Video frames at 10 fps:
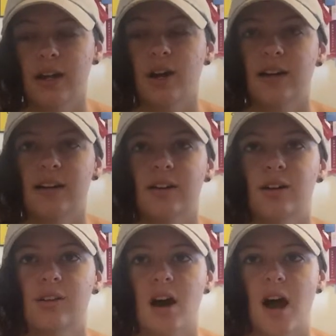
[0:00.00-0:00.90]
It hurt
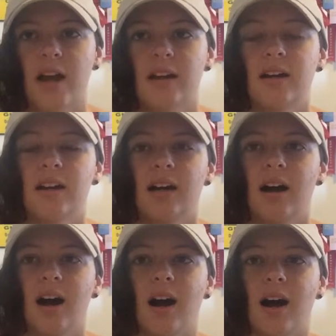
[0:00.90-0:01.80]
a lot,
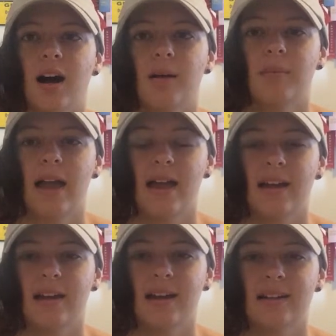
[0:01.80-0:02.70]

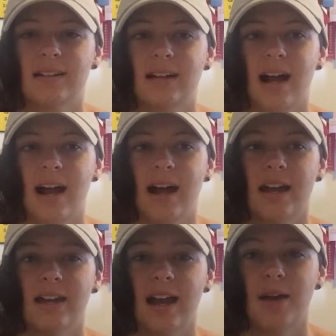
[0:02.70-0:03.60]
and
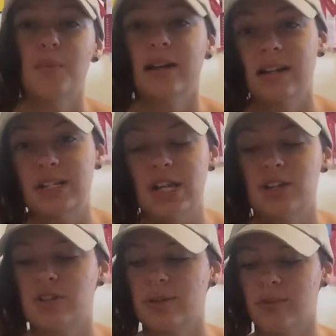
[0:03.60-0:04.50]
I went and I
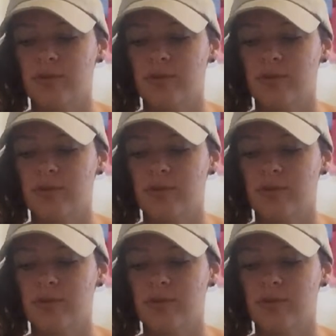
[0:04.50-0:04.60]
changed it